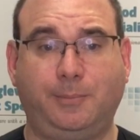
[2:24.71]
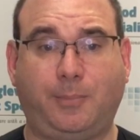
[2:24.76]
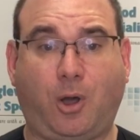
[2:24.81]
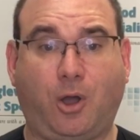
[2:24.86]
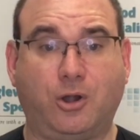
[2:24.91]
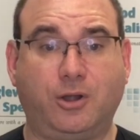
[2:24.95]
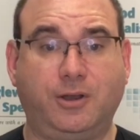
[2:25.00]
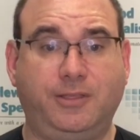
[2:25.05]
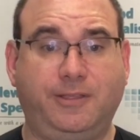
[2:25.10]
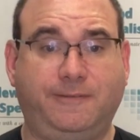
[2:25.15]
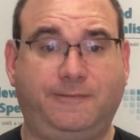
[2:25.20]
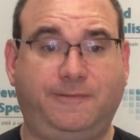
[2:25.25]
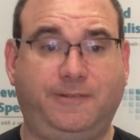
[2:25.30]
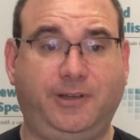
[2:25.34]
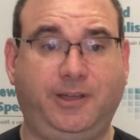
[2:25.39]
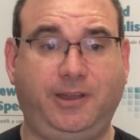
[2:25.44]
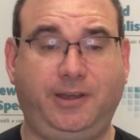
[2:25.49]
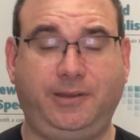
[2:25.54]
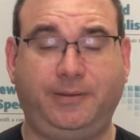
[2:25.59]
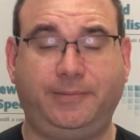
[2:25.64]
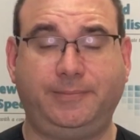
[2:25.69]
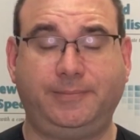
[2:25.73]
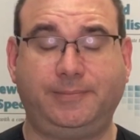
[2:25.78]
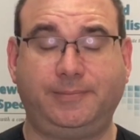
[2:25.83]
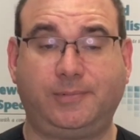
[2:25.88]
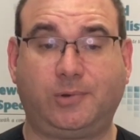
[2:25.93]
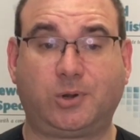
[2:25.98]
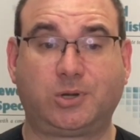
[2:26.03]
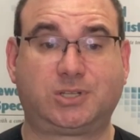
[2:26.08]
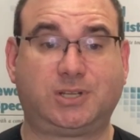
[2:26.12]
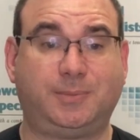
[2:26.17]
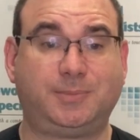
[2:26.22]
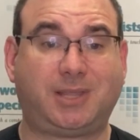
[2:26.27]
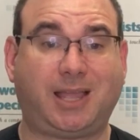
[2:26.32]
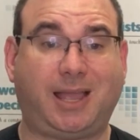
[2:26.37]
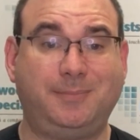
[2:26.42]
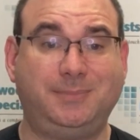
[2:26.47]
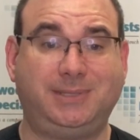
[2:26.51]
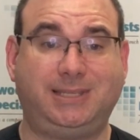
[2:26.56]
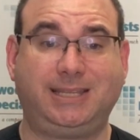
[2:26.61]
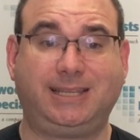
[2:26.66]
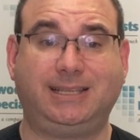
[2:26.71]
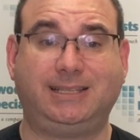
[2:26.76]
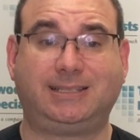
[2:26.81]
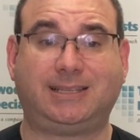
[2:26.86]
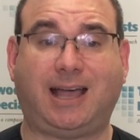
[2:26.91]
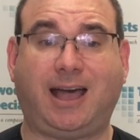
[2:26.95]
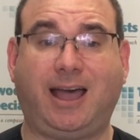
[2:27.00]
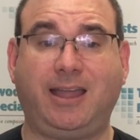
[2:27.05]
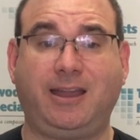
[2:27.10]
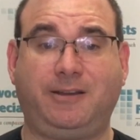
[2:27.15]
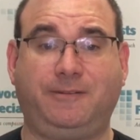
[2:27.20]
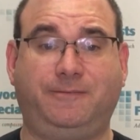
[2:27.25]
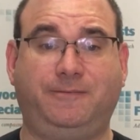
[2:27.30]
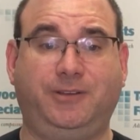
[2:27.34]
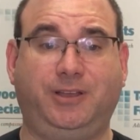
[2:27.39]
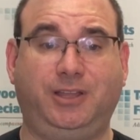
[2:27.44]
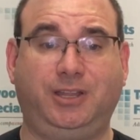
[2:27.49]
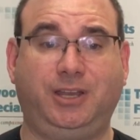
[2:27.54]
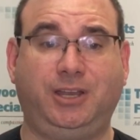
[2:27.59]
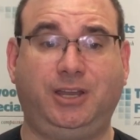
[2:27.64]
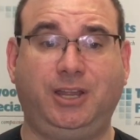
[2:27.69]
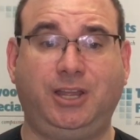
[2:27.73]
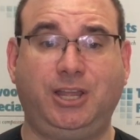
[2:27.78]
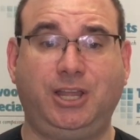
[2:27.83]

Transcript: part of the foot, or sometimes the entire foot